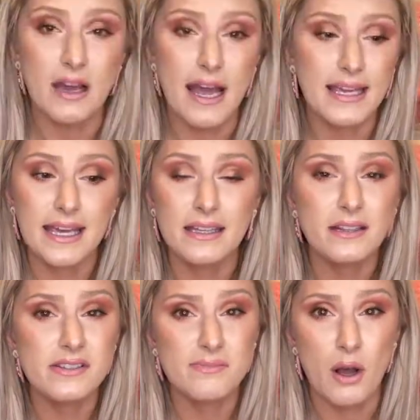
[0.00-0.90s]
I can't get
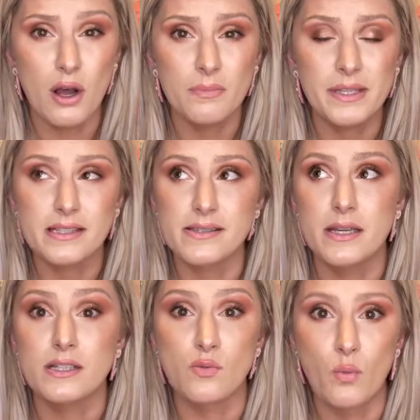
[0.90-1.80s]
a small because then
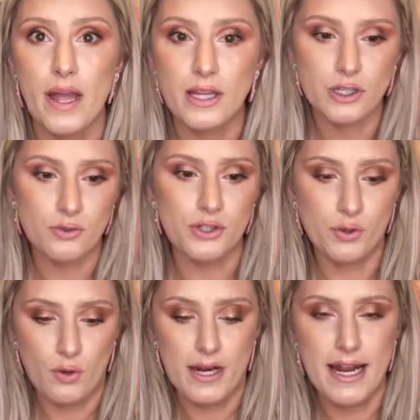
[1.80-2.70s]
it's way too short